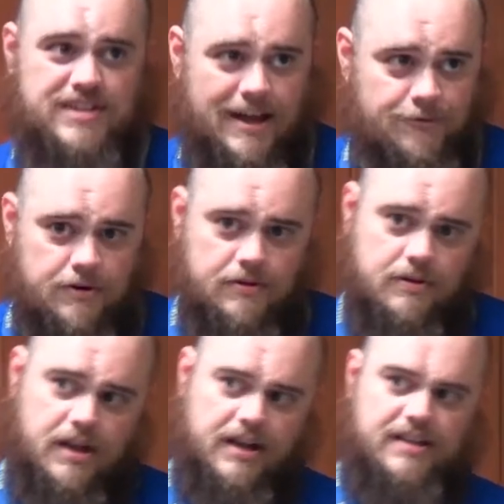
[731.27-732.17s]
effort
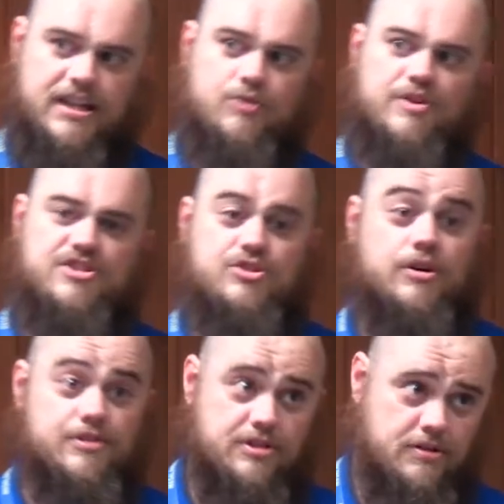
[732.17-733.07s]
and a continuous
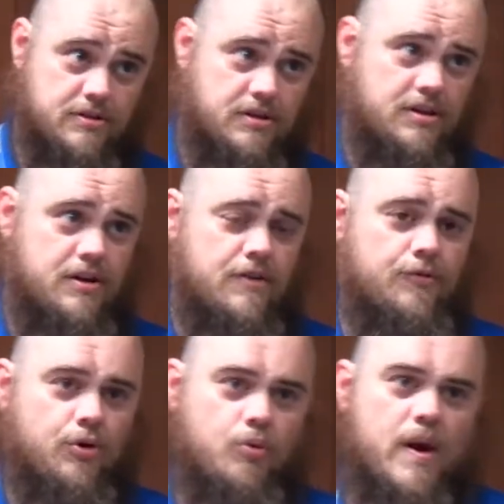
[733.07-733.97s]
search
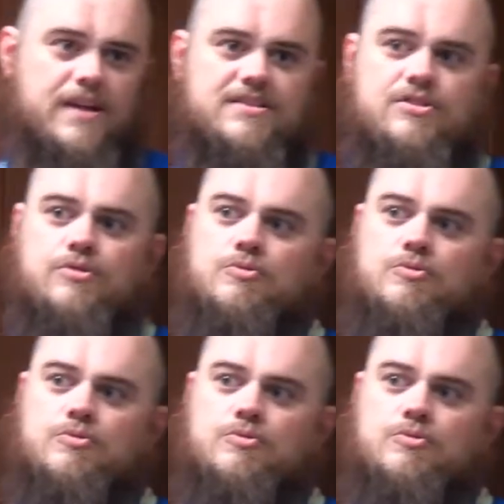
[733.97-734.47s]
for ways